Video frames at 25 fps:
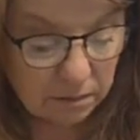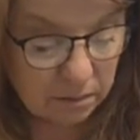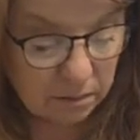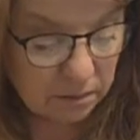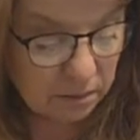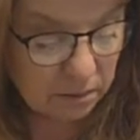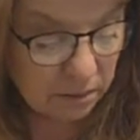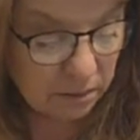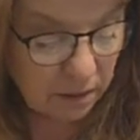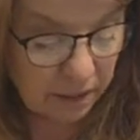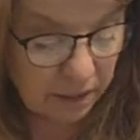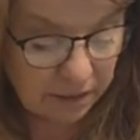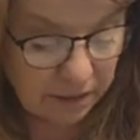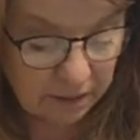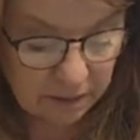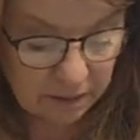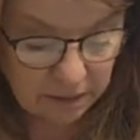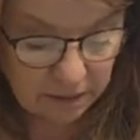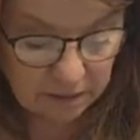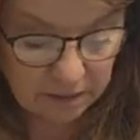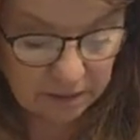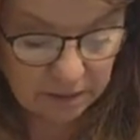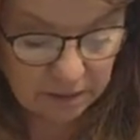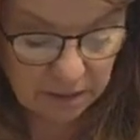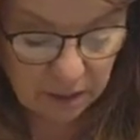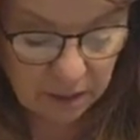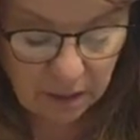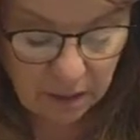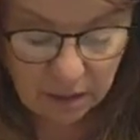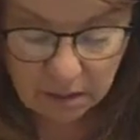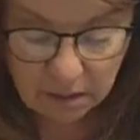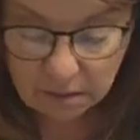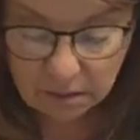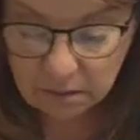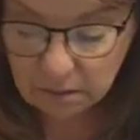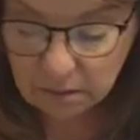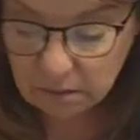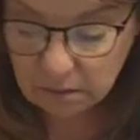I think it's done.
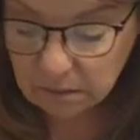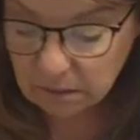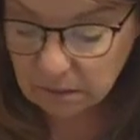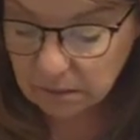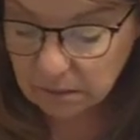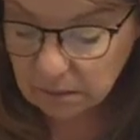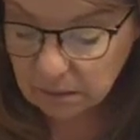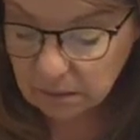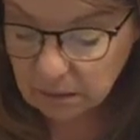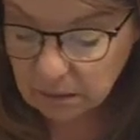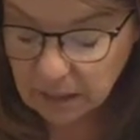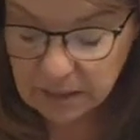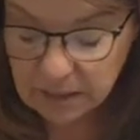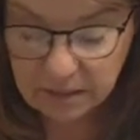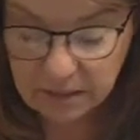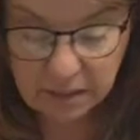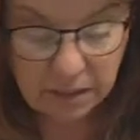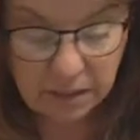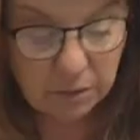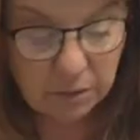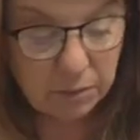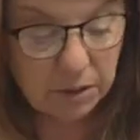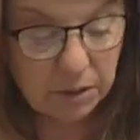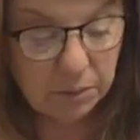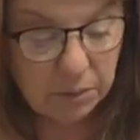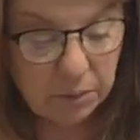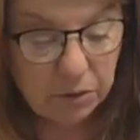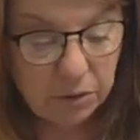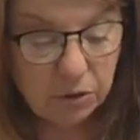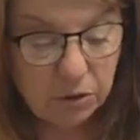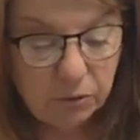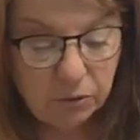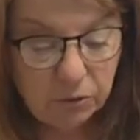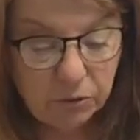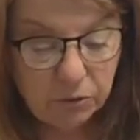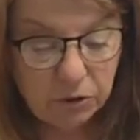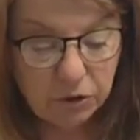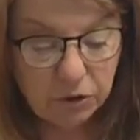It's going to be a
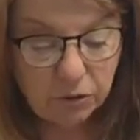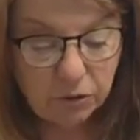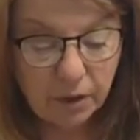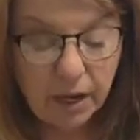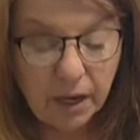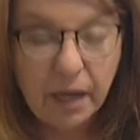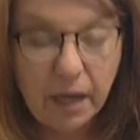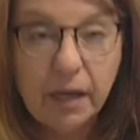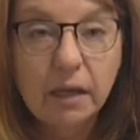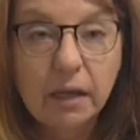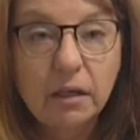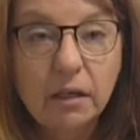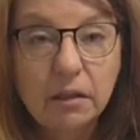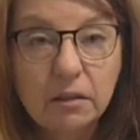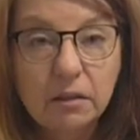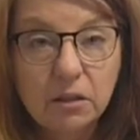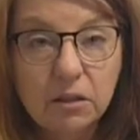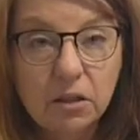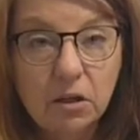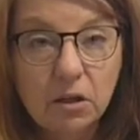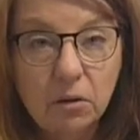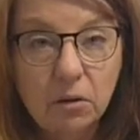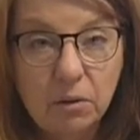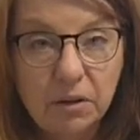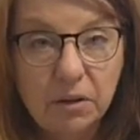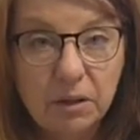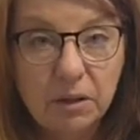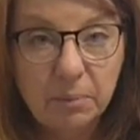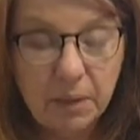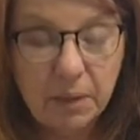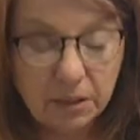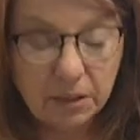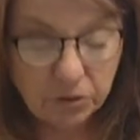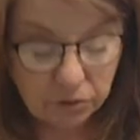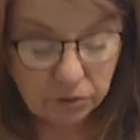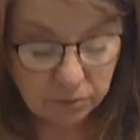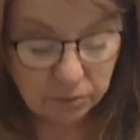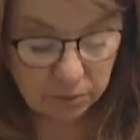beautiful tray to go in the
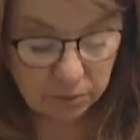bedroom.